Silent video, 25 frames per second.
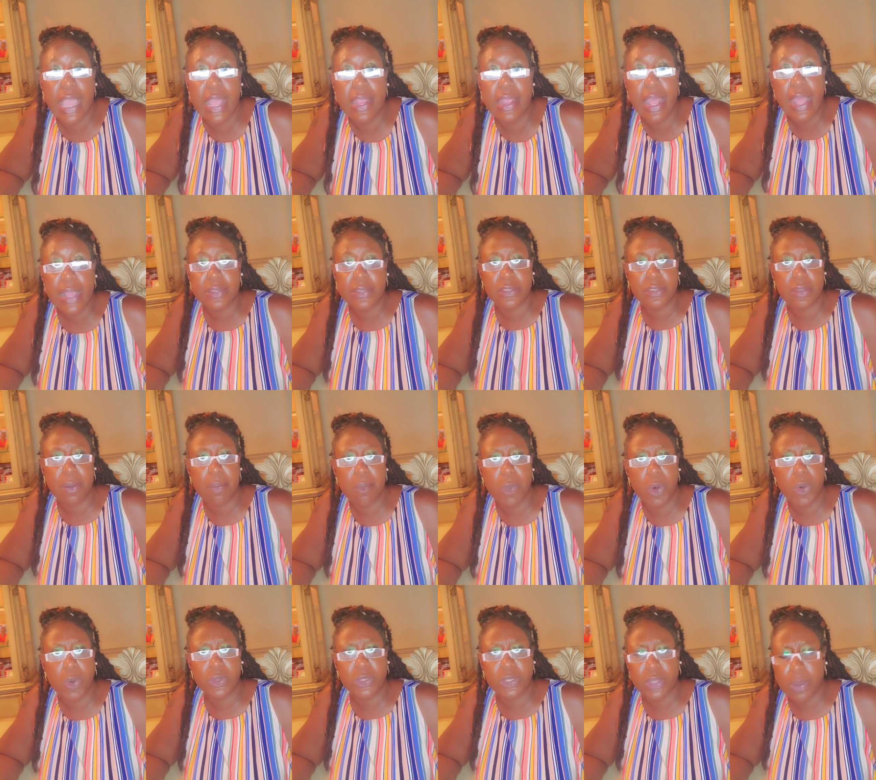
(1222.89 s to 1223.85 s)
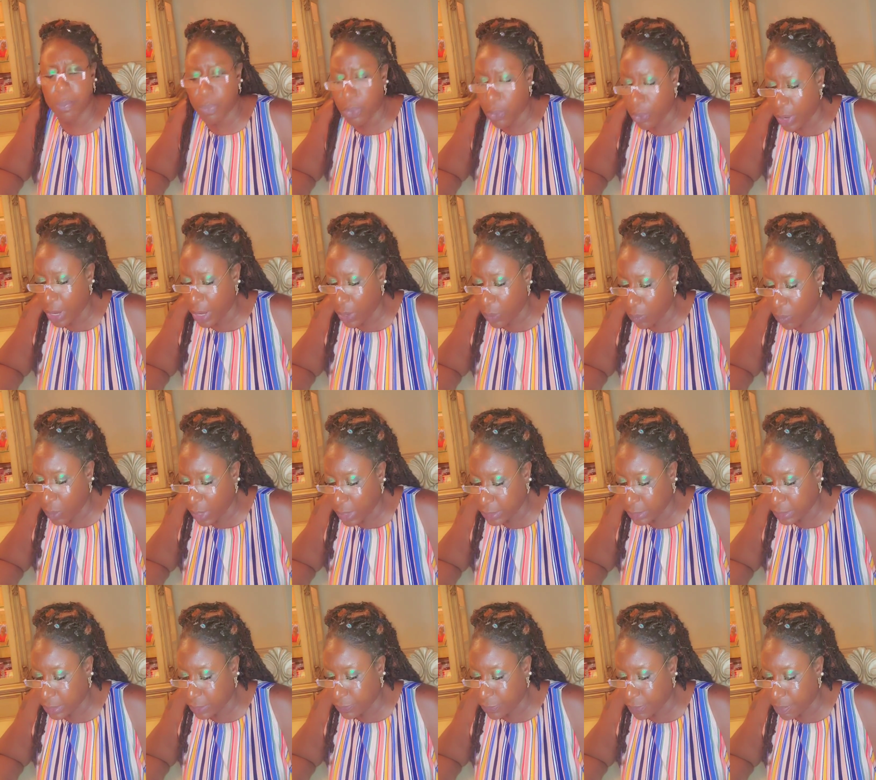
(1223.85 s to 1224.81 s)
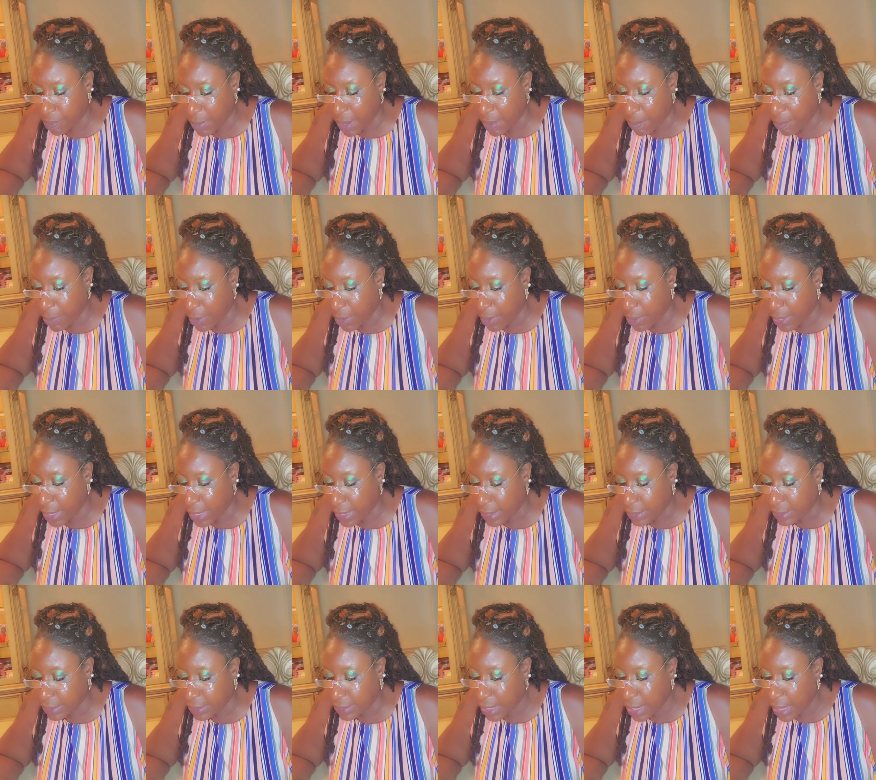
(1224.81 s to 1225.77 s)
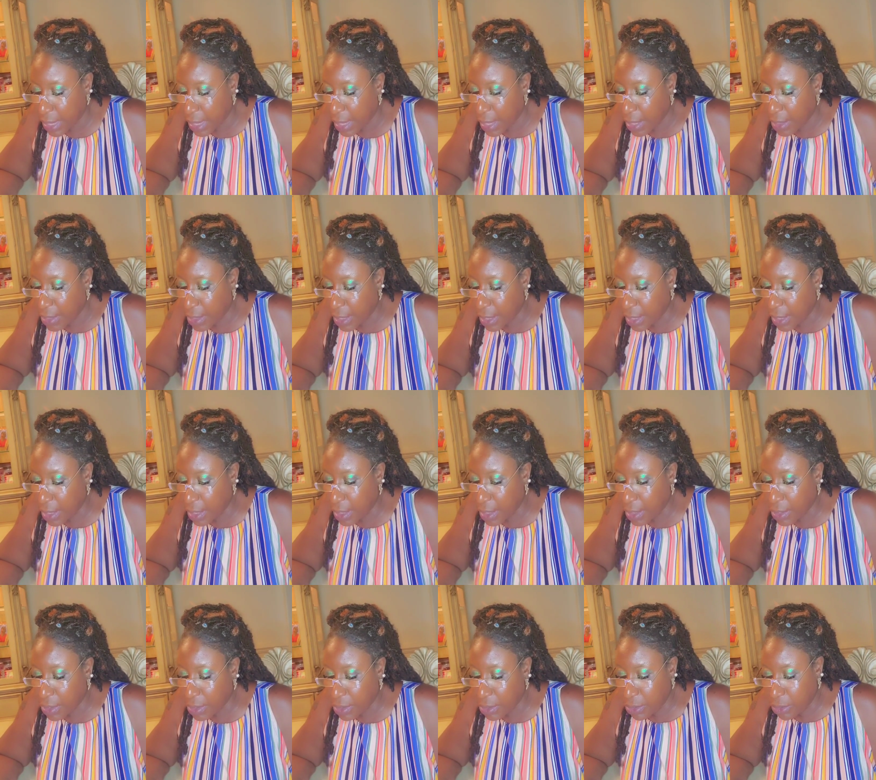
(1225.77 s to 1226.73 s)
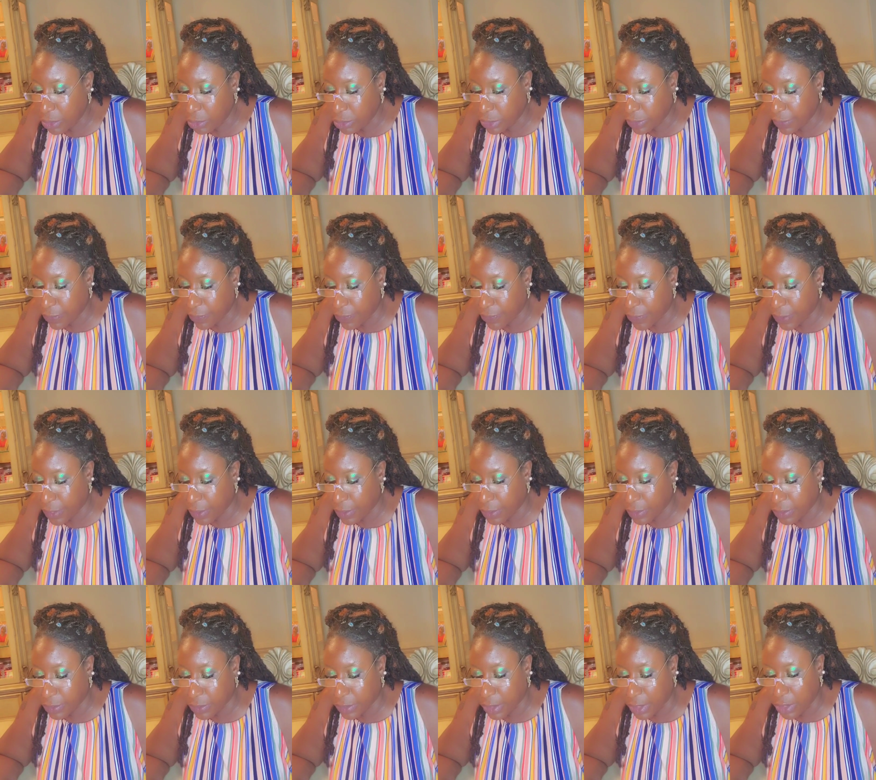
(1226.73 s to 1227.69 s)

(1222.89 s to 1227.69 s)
And that's the most important one to remember is the neutrophils.